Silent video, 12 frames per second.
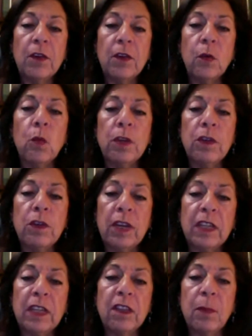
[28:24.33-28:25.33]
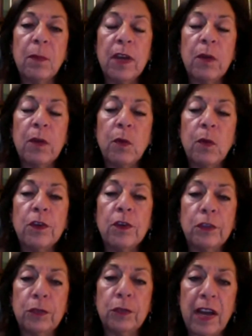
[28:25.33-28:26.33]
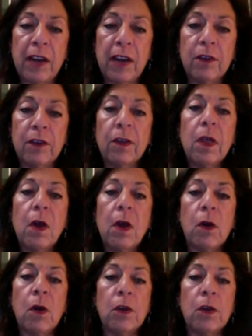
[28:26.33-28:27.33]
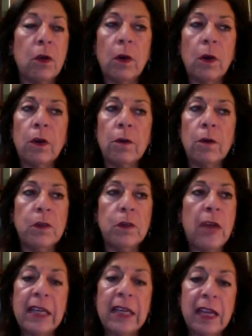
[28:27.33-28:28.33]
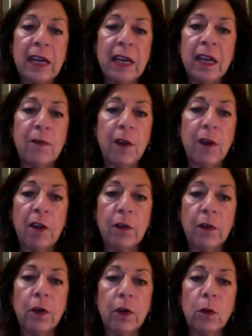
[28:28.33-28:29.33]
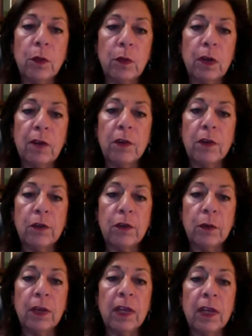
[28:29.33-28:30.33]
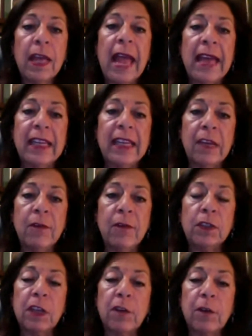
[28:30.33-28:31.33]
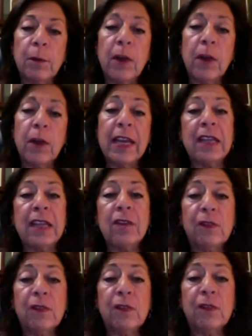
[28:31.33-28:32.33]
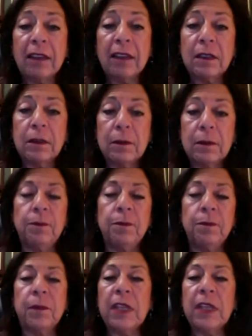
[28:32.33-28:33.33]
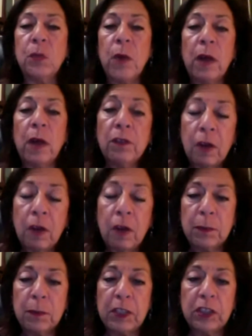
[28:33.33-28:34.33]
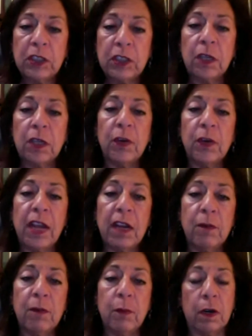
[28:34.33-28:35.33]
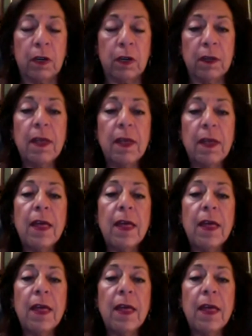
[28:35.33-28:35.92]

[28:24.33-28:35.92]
to when you get to the point where you're too tired or you can't get any farther with whatever you're doing, and give yourself a break. And in fact, it's well known, especially in creative work,